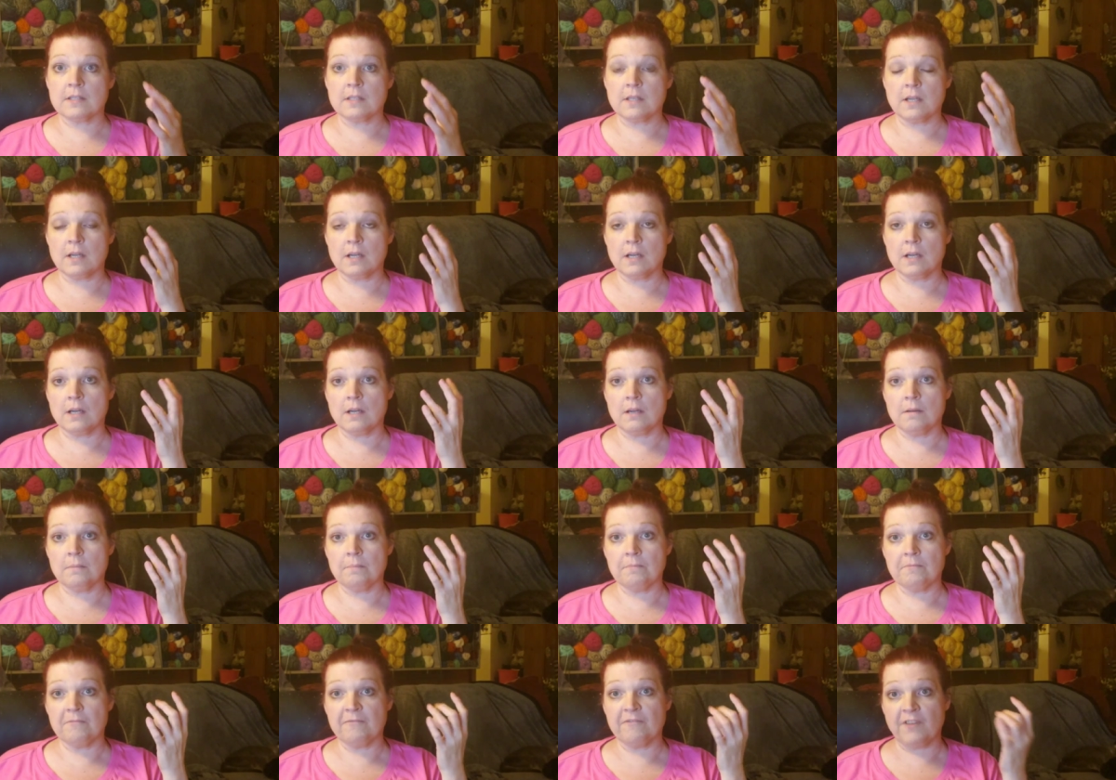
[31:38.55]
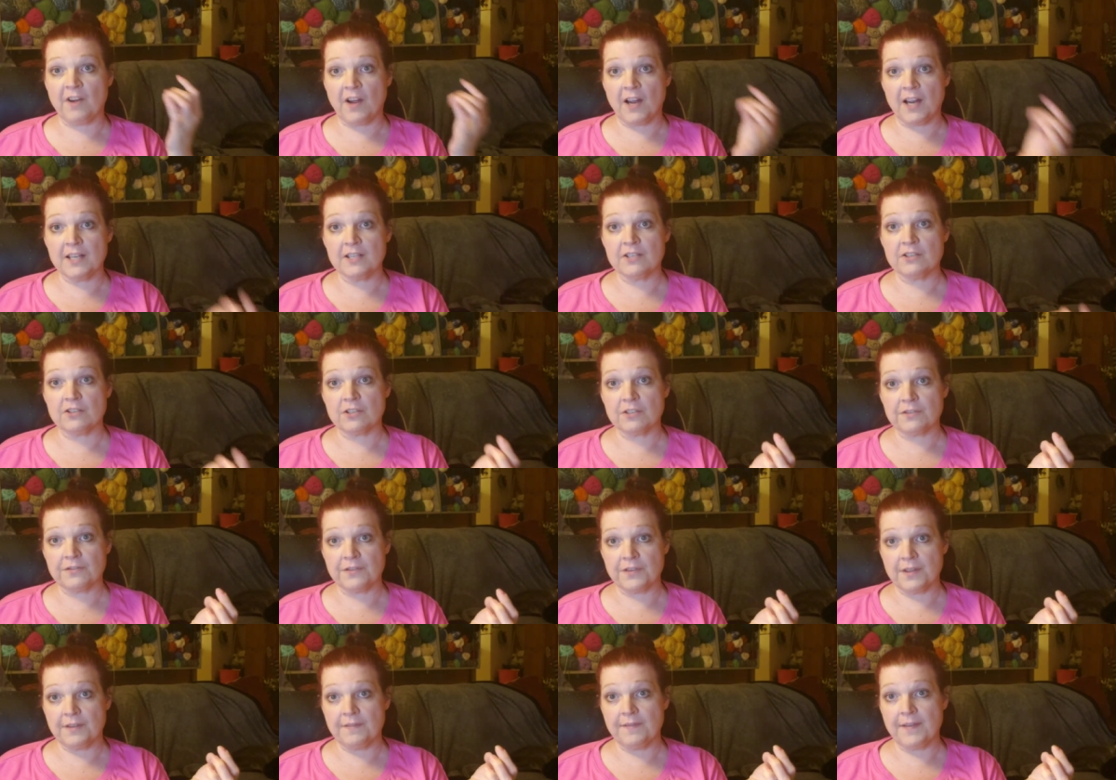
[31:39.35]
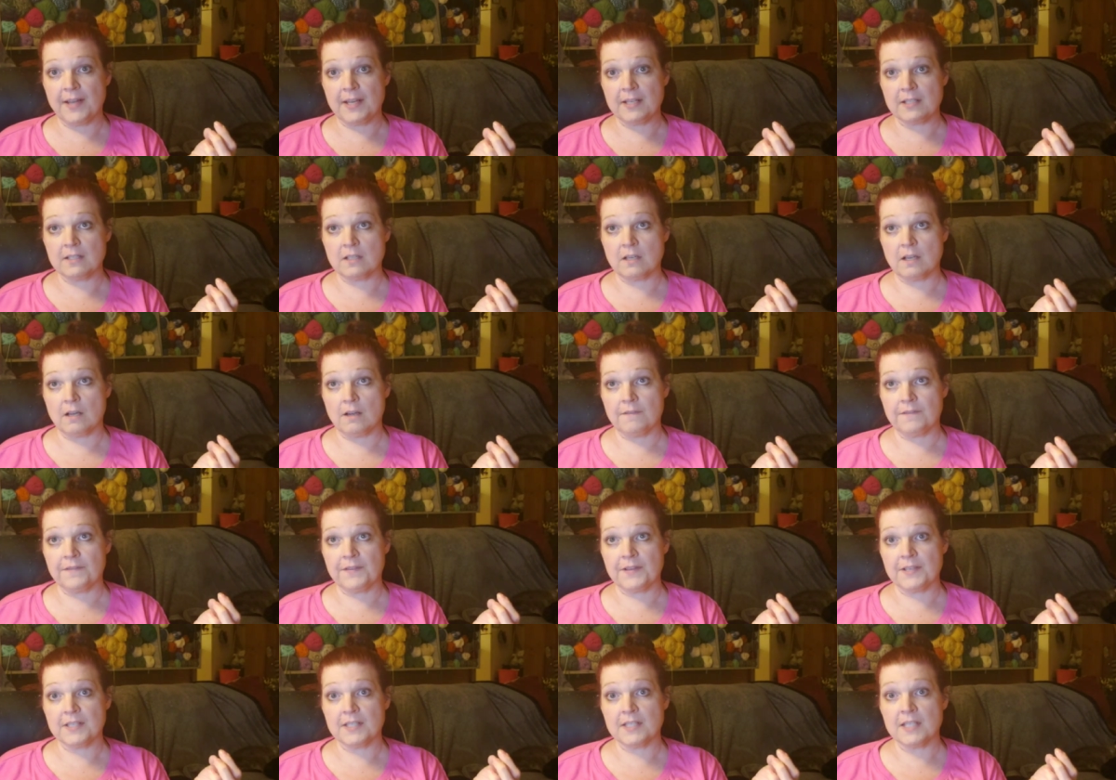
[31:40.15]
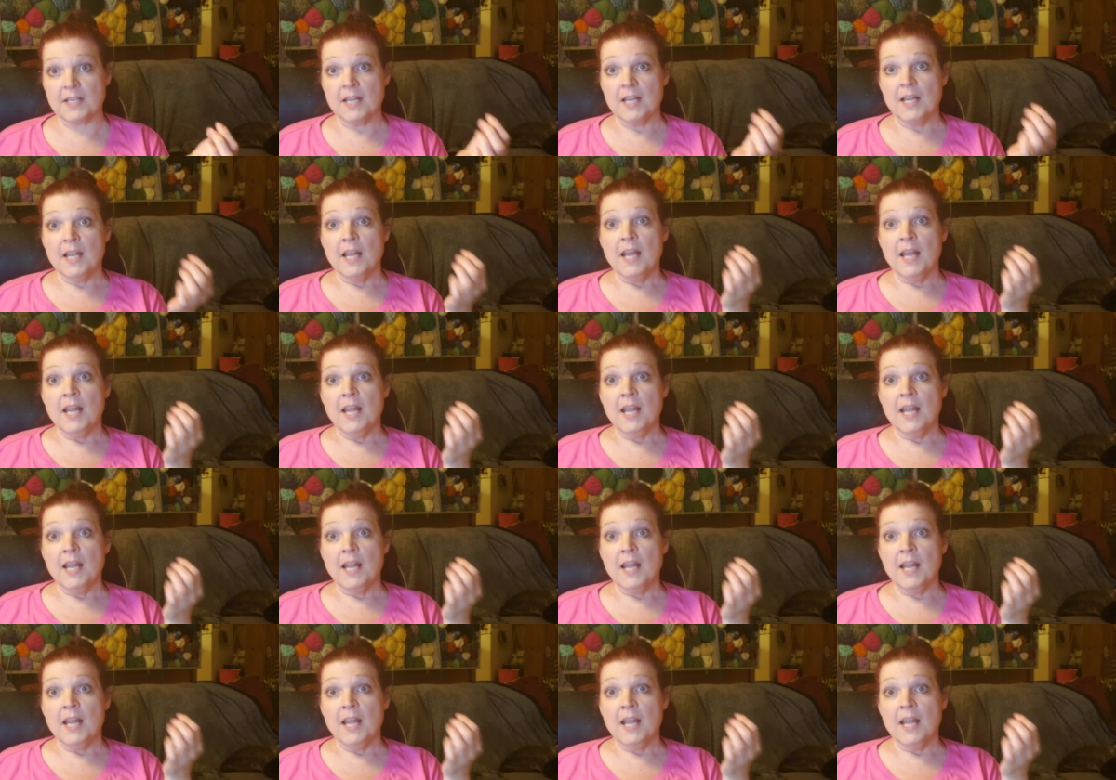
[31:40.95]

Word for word: The visors for the vet's office.